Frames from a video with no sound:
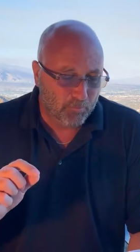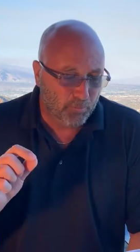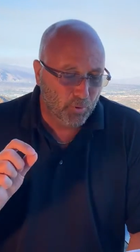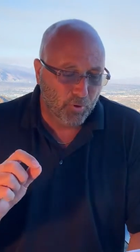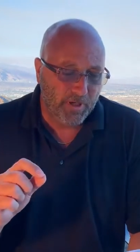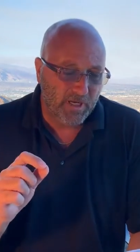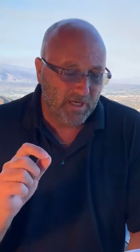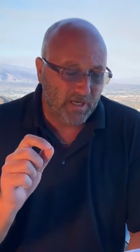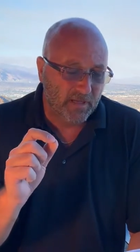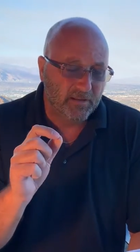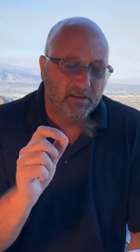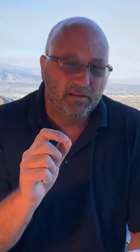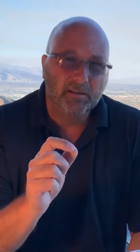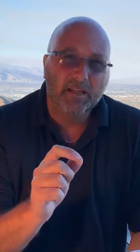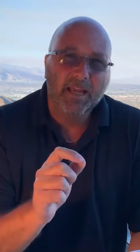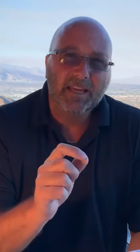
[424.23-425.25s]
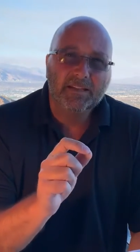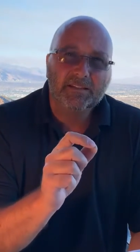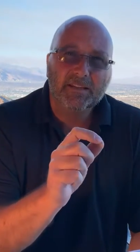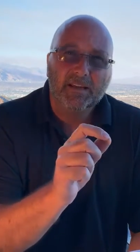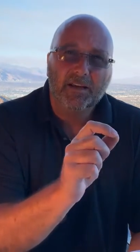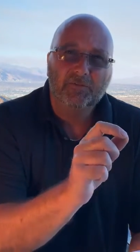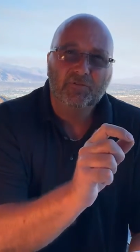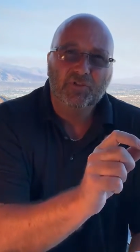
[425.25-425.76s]
Put it in the light
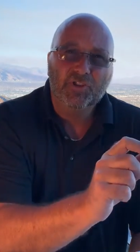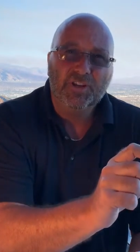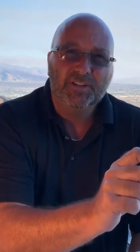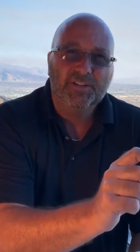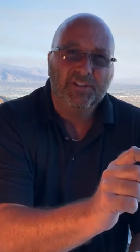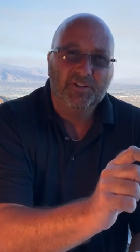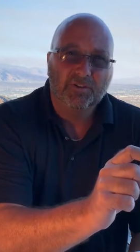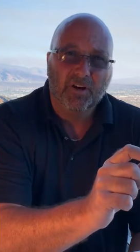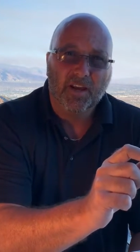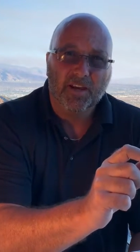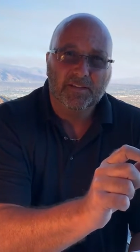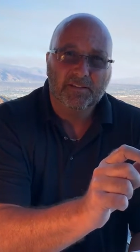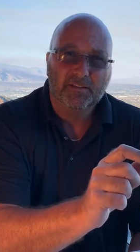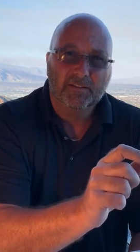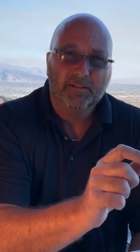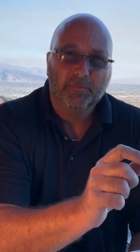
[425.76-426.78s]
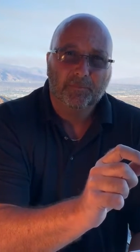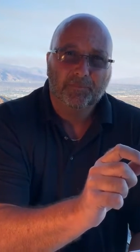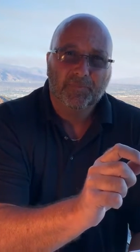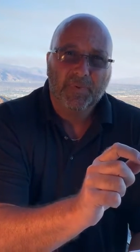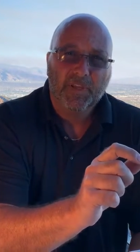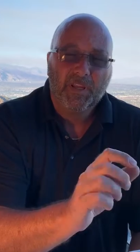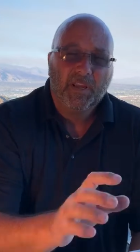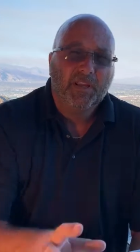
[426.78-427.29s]
of Jesus Christ.
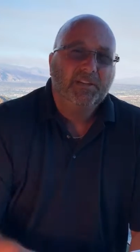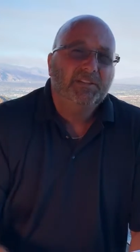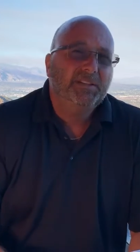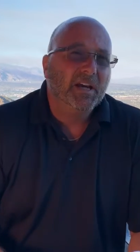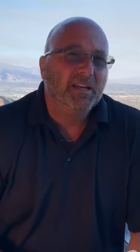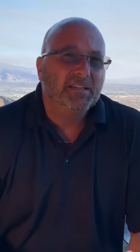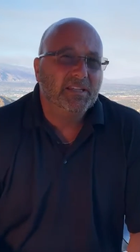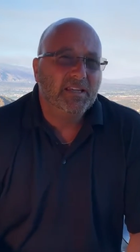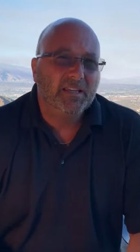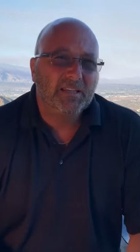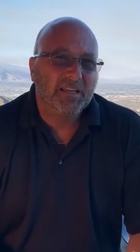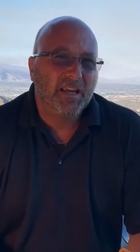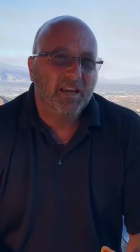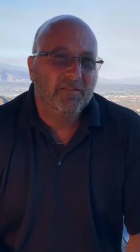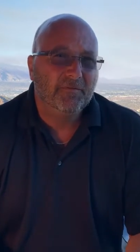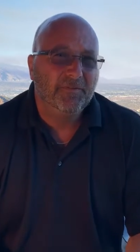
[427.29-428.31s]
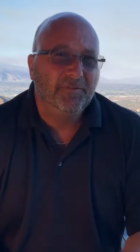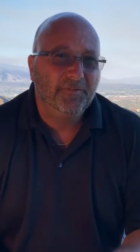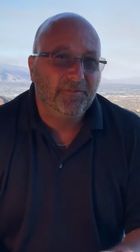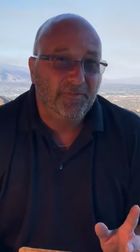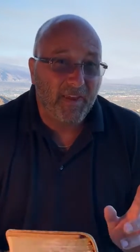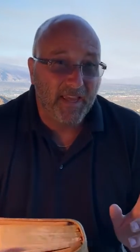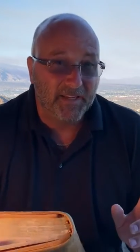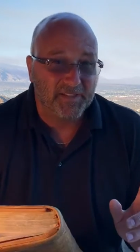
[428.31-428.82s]
Does it
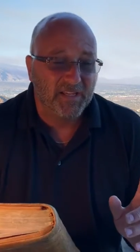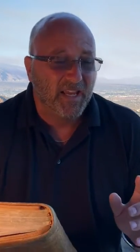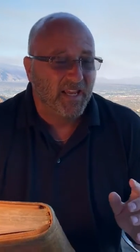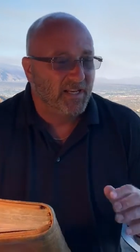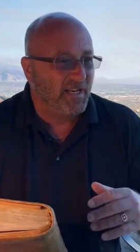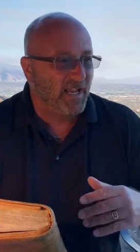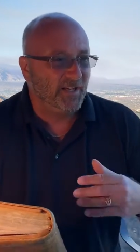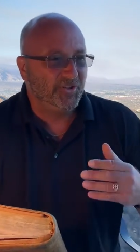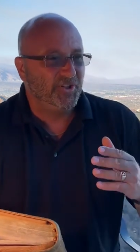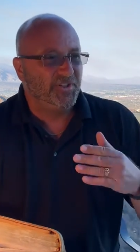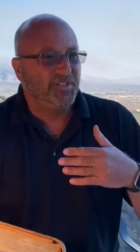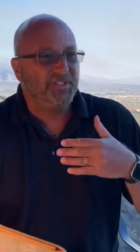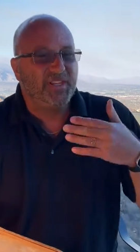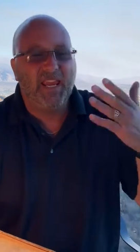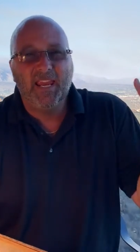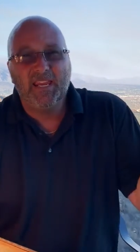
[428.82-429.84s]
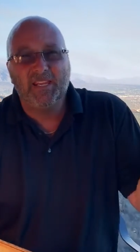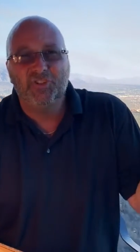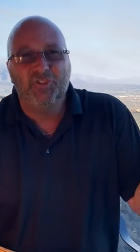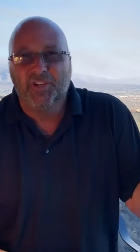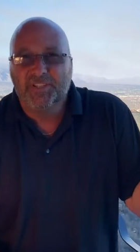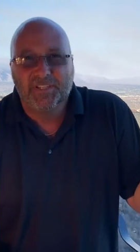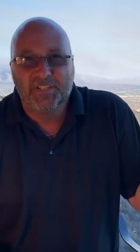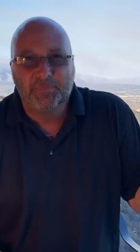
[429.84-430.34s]
confess? Not just say
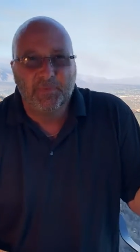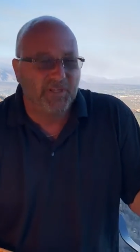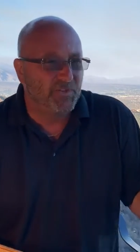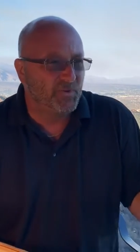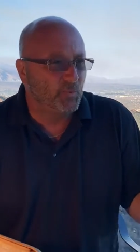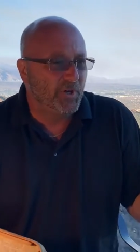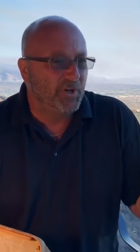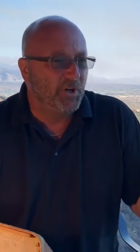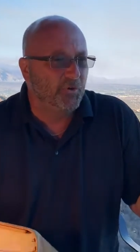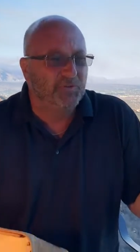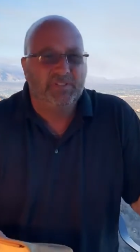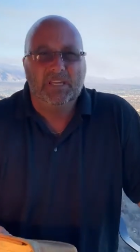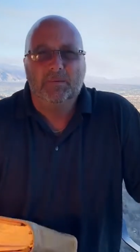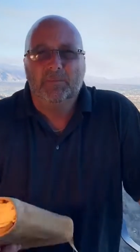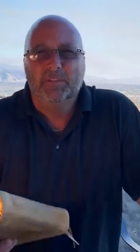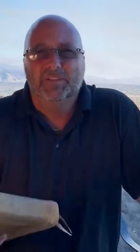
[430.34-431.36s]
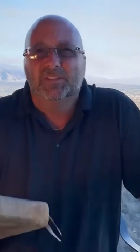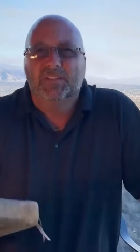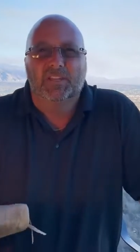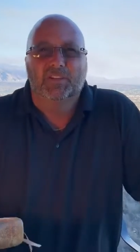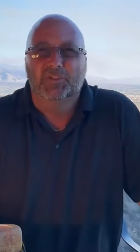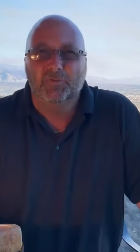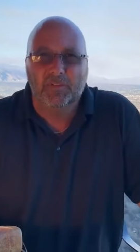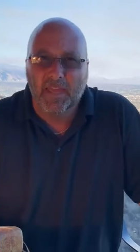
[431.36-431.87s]
Jesus, because we know demons
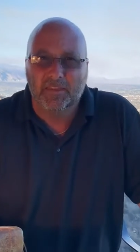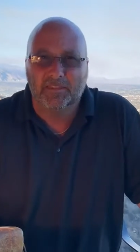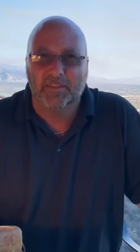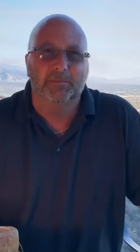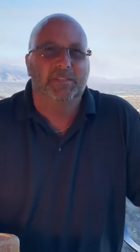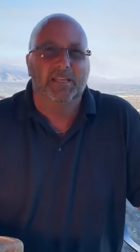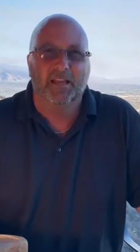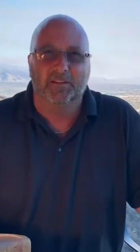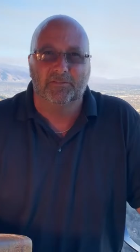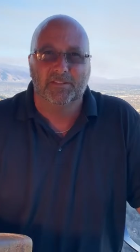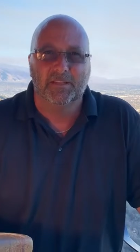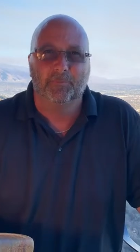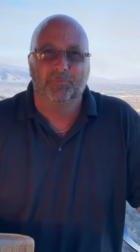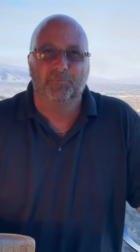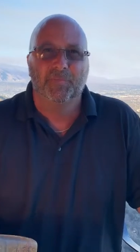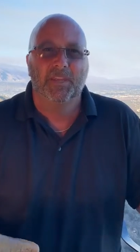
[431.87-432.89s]
can do that themselves.